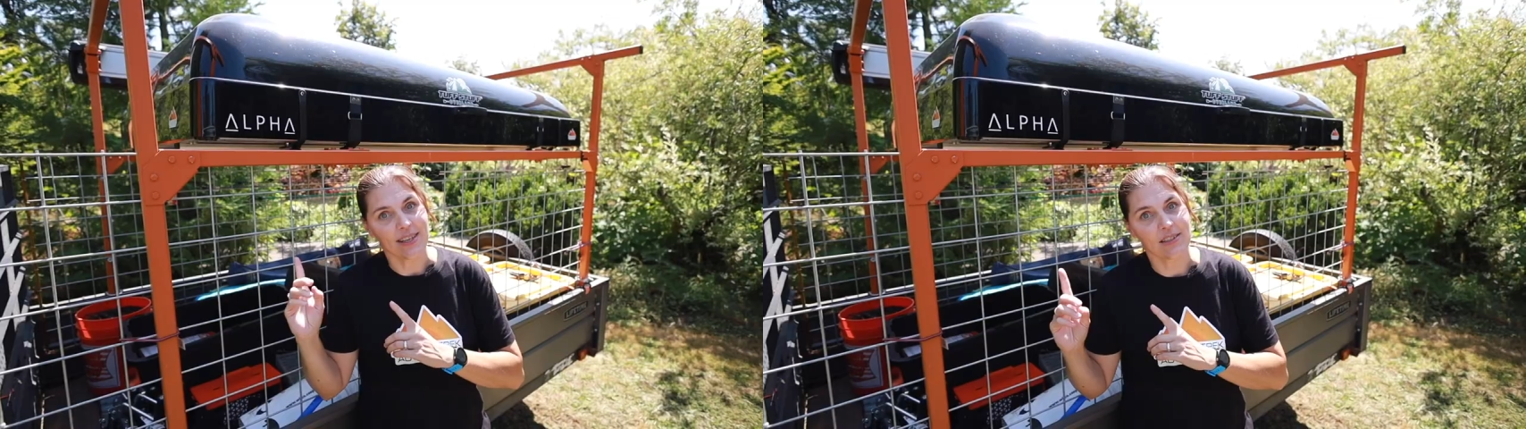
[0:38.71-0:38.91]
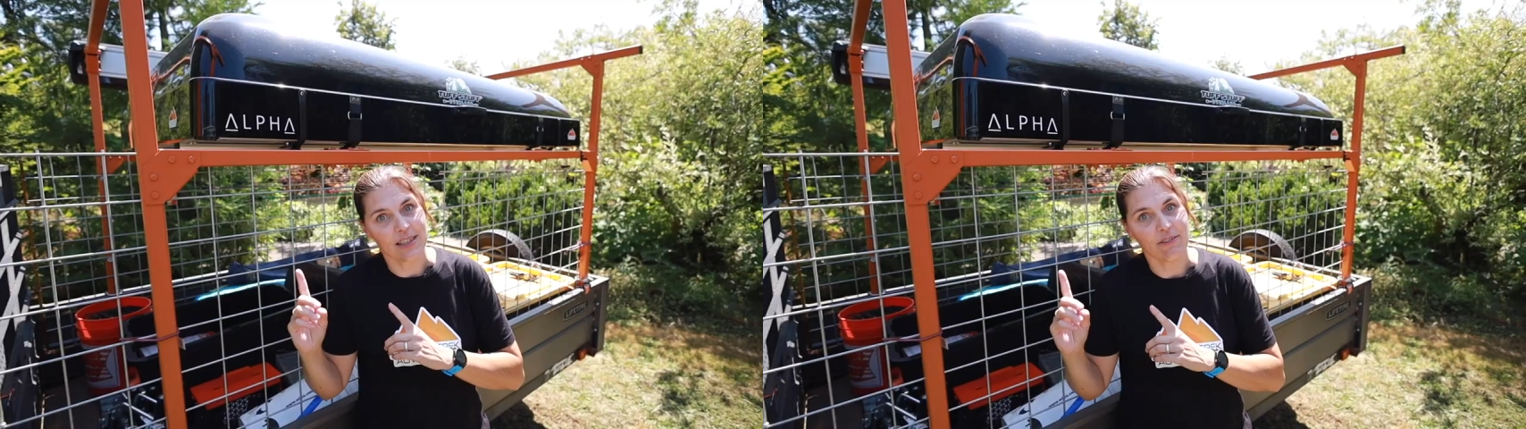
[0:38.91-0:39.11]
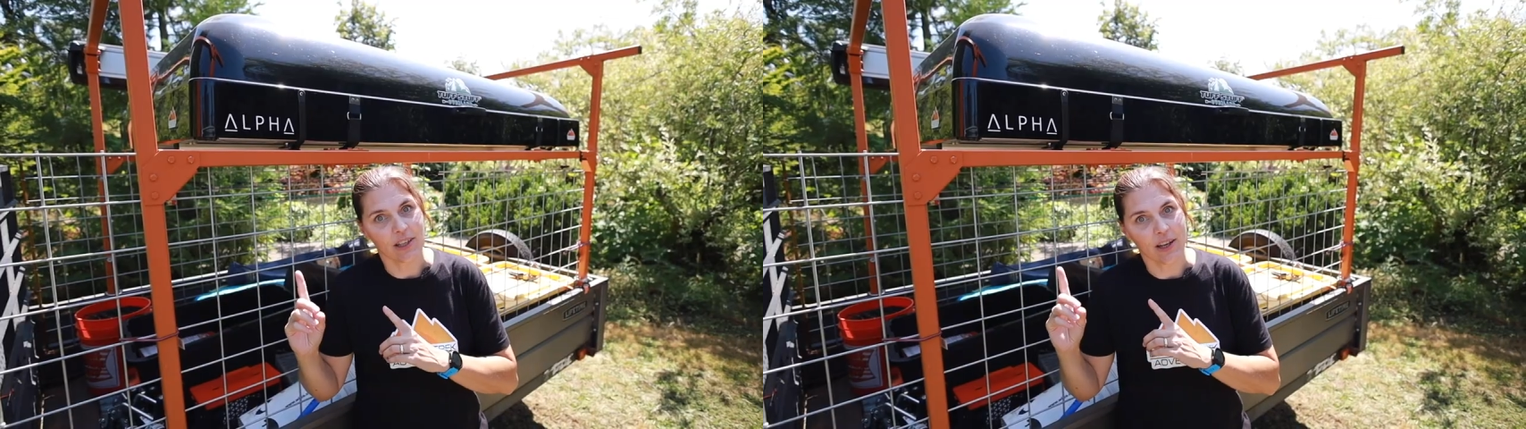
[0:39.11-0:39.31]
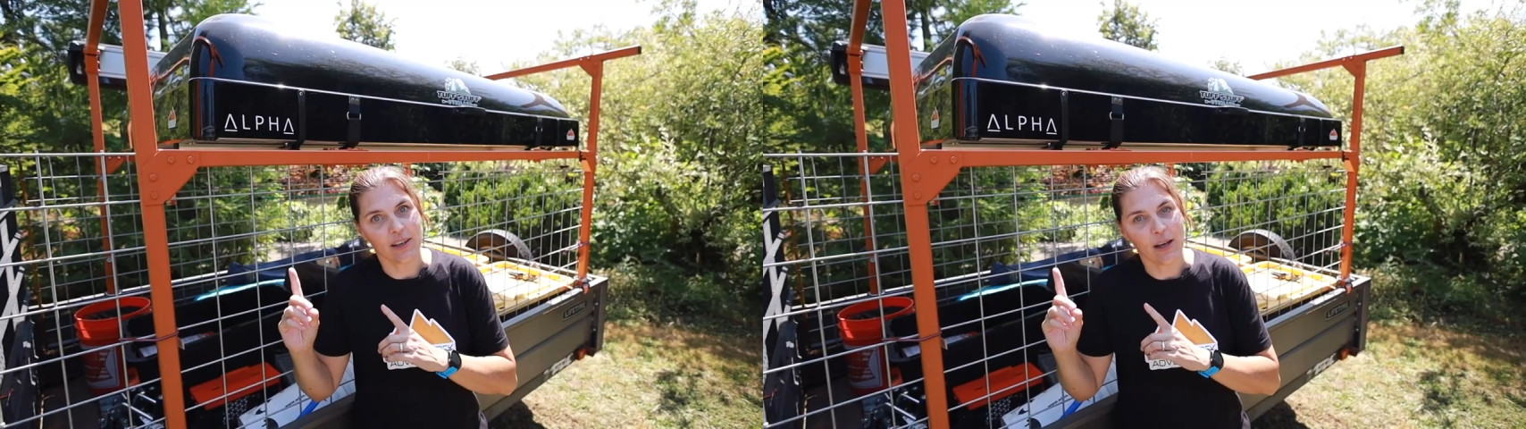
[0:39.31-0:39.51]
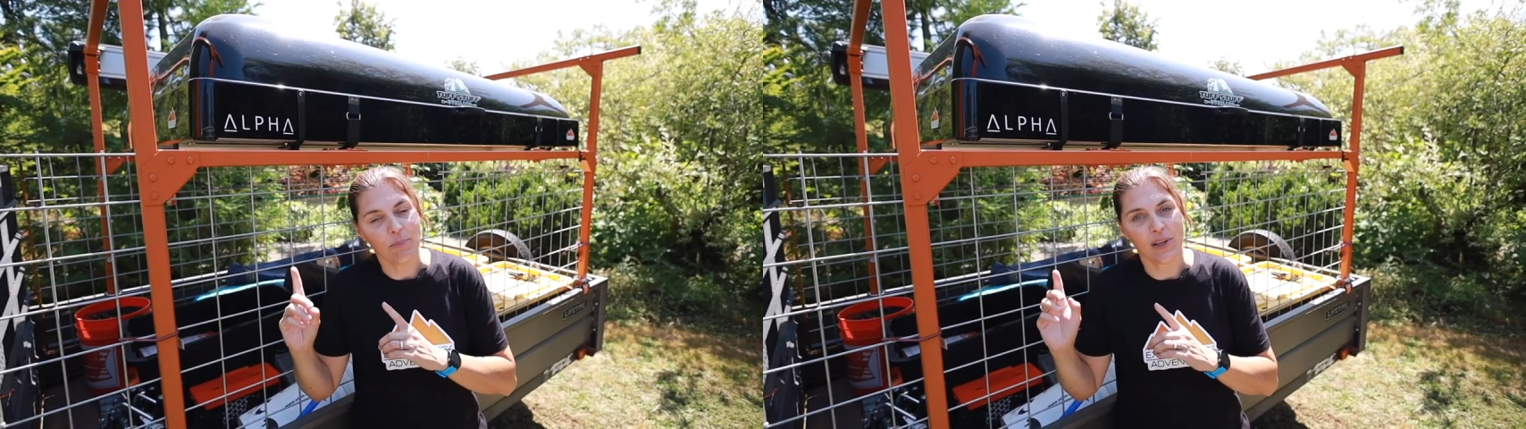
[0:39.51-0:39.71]
has definitely
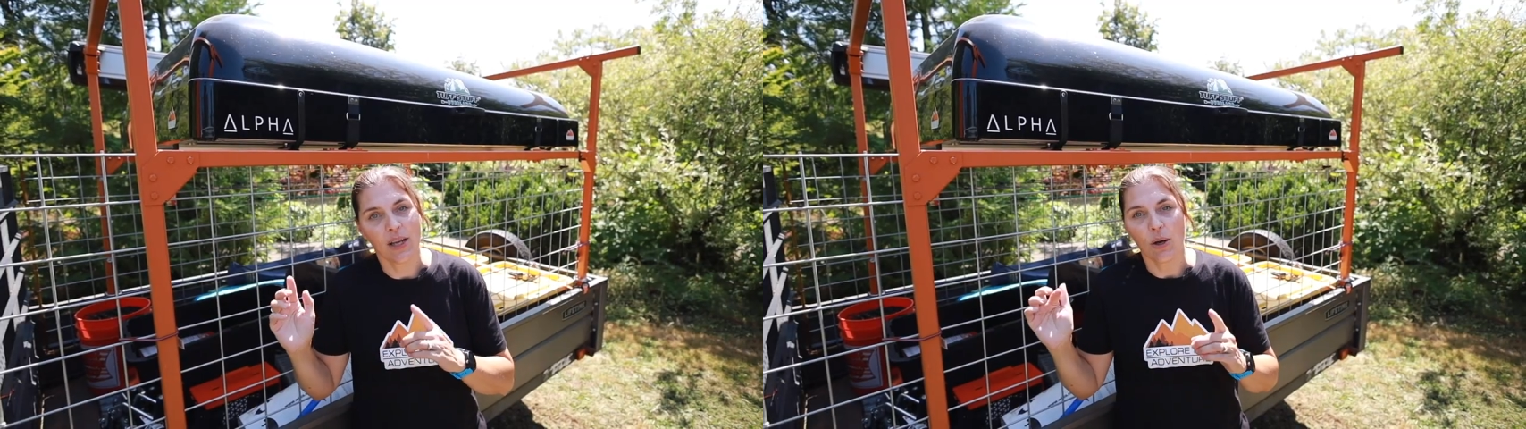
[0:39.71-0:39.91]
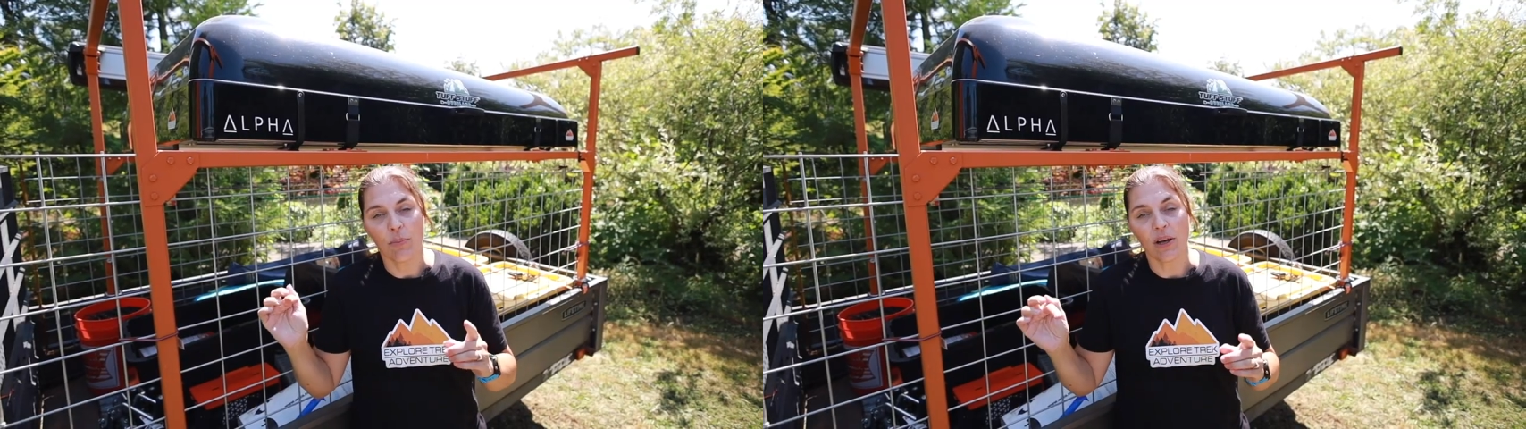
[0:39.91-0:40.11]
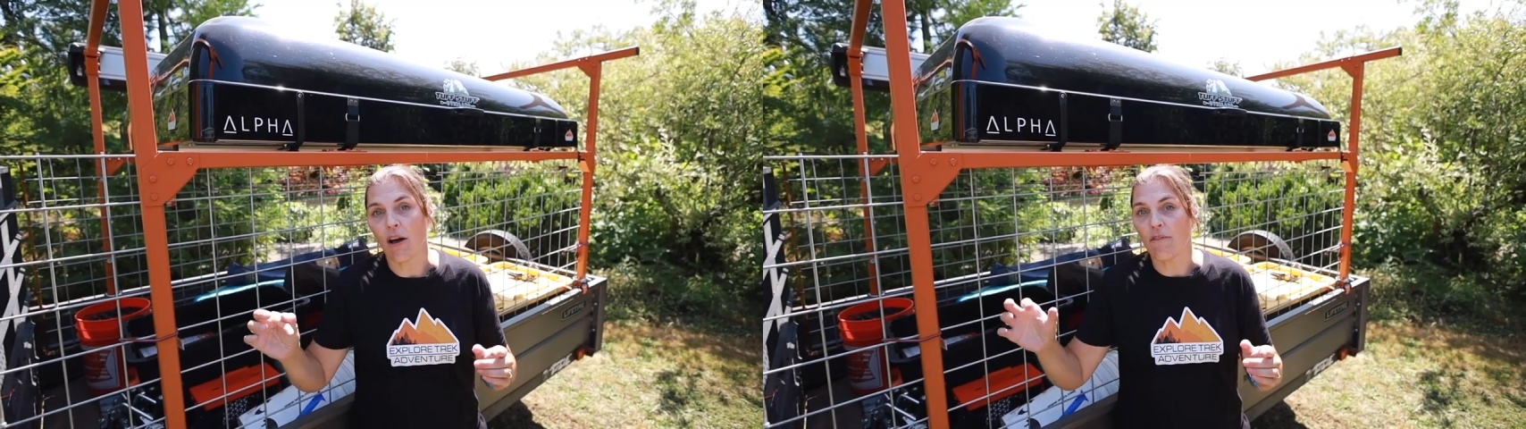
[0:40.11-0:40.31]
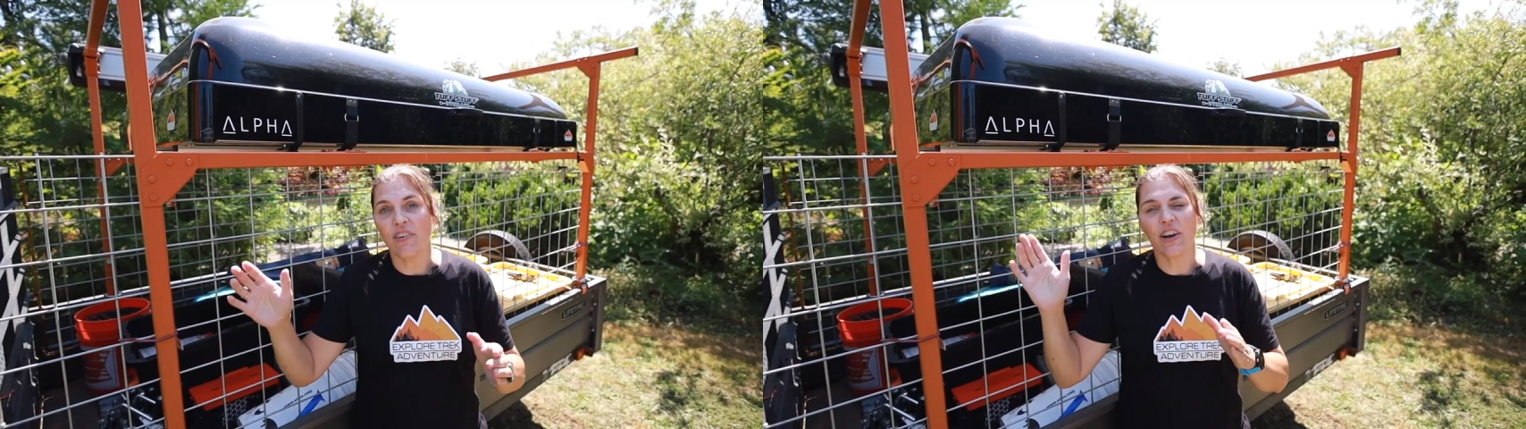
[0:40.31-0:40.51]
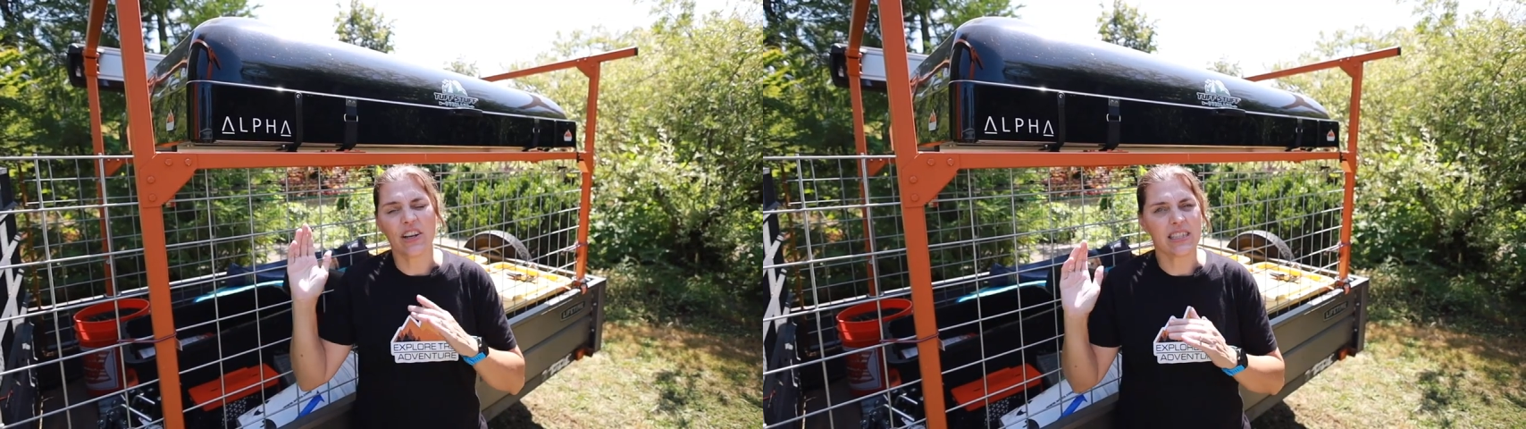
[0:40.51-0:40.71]
gone up. But a
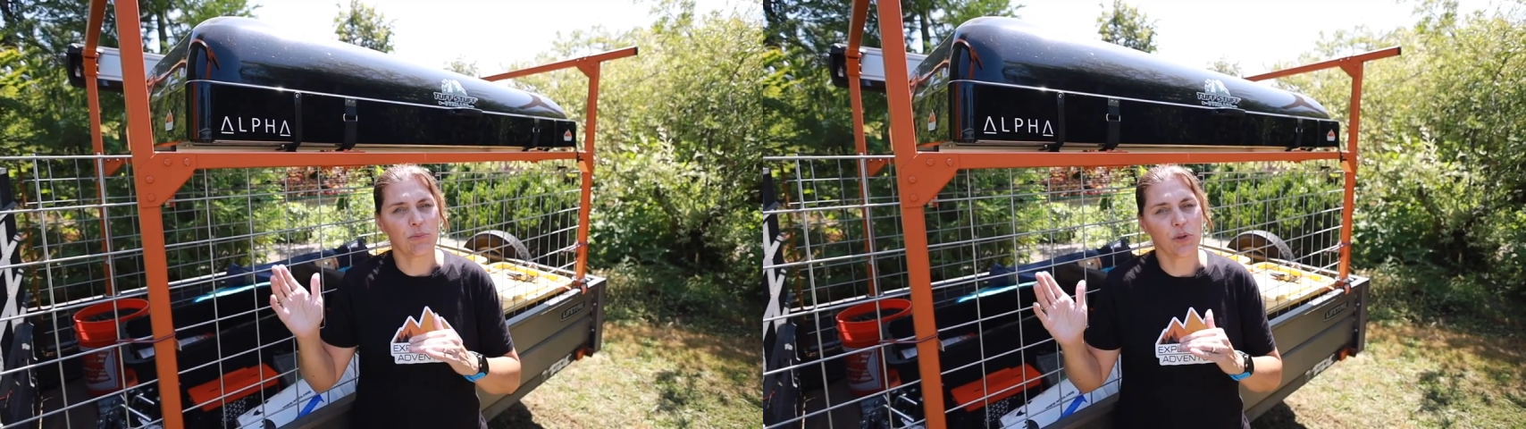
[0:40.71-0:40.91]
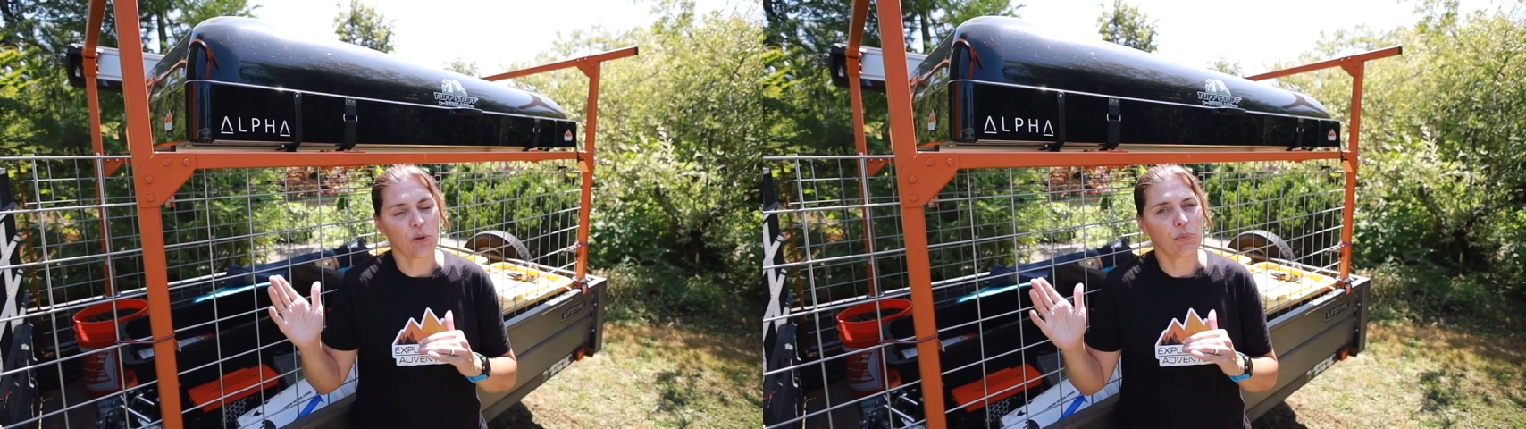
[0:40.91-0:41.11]
very similar